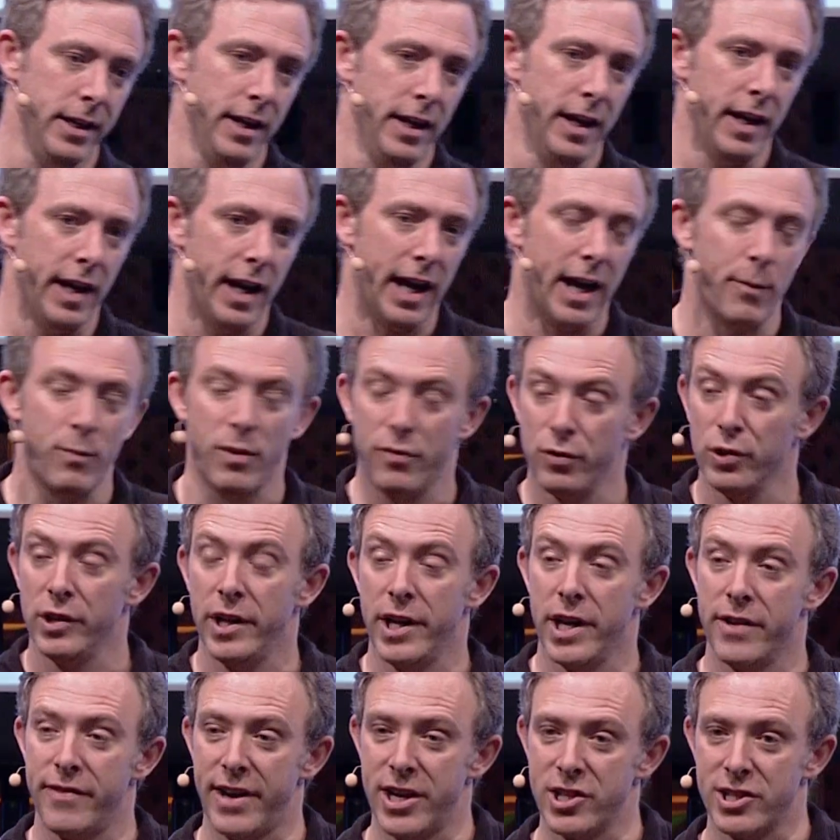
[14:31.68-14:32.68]
And we've all heard
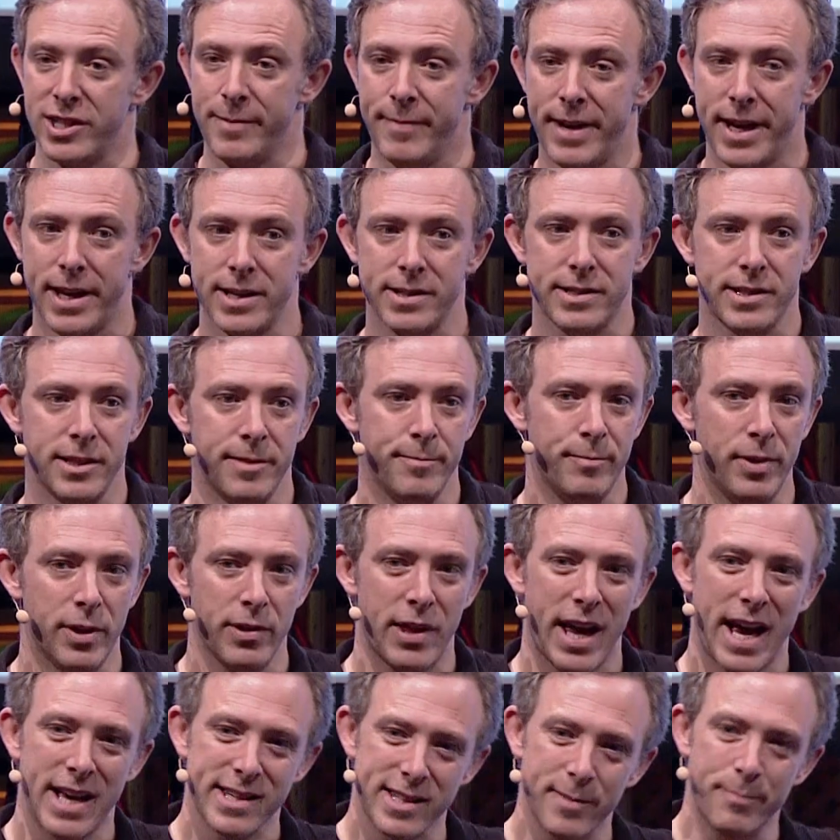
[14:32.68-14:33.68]
of Ashley Madison, but there
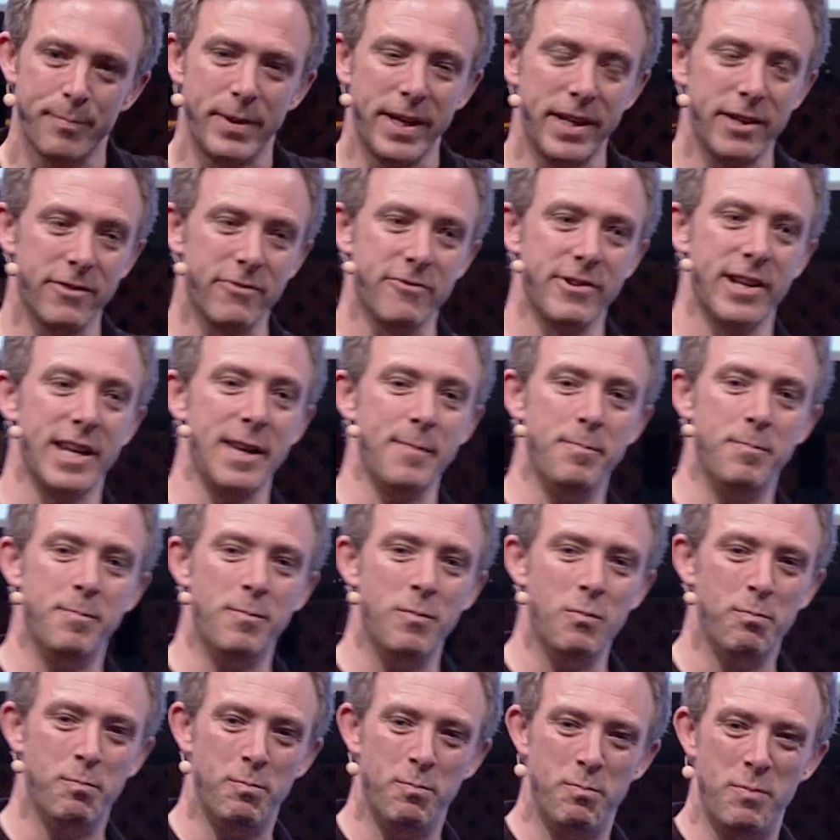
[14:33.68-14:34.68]
hasn't been a really,
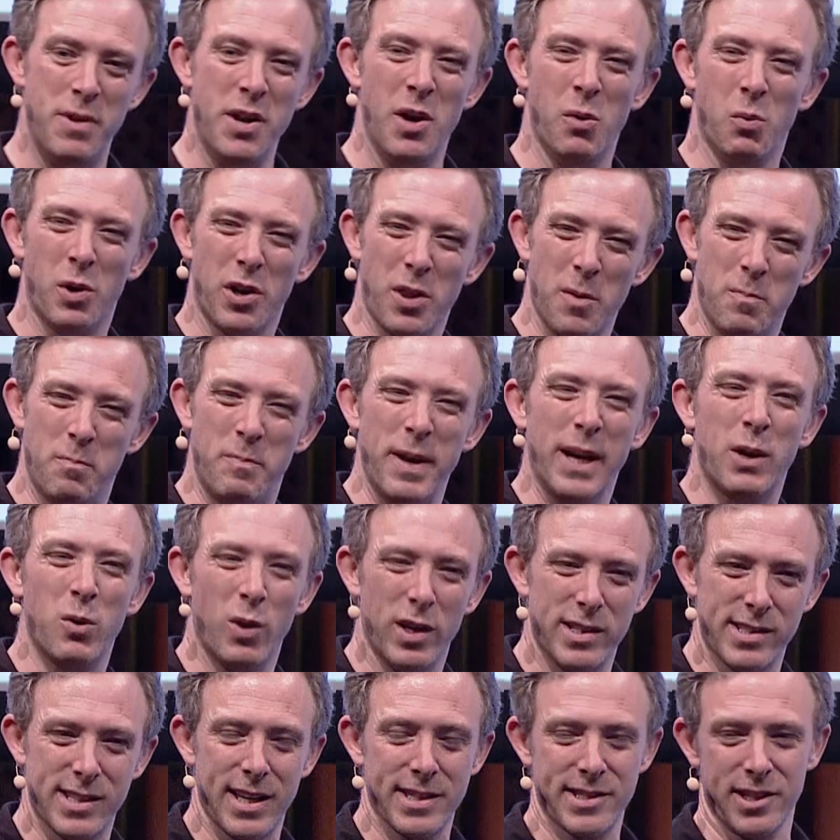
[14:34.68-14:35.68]
you know, one of the big
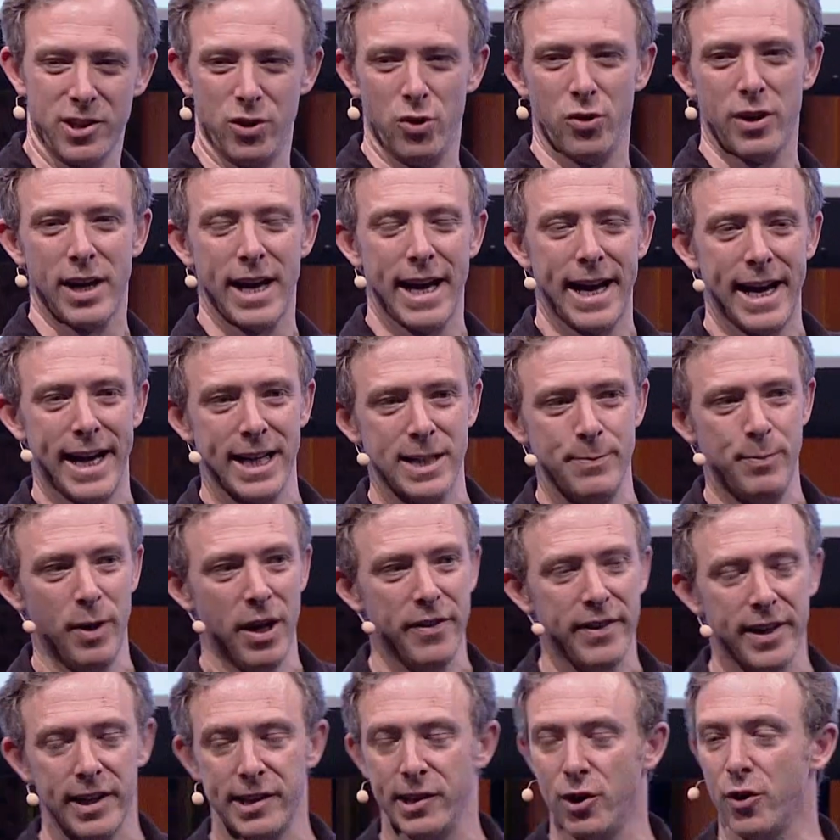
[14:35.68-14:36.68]
ones hasn't got hacked. But I
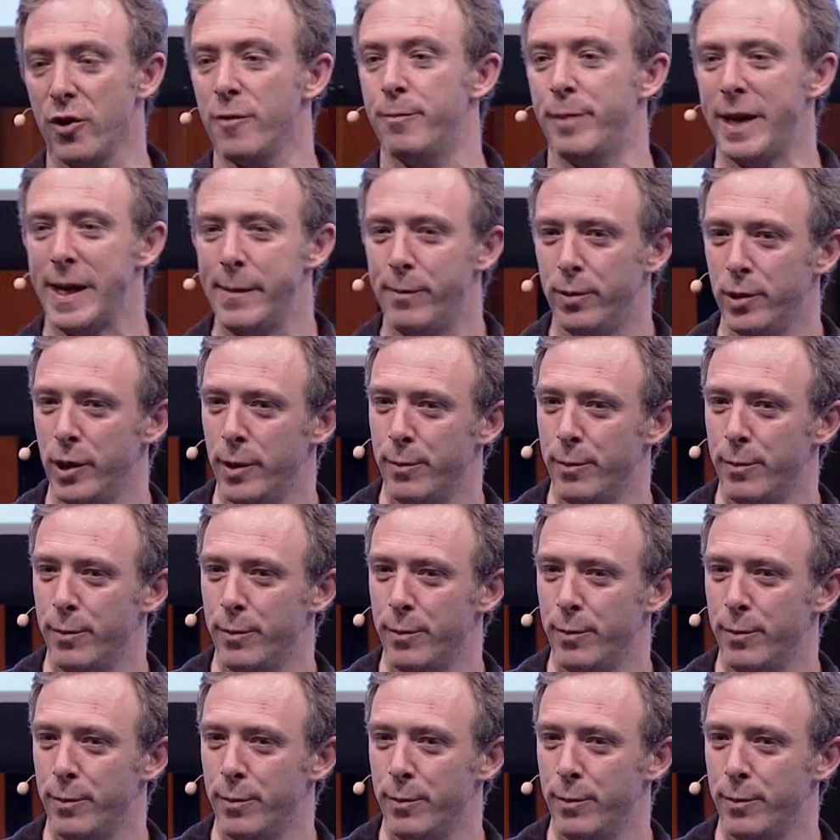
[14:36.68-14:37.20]
think a lot of people are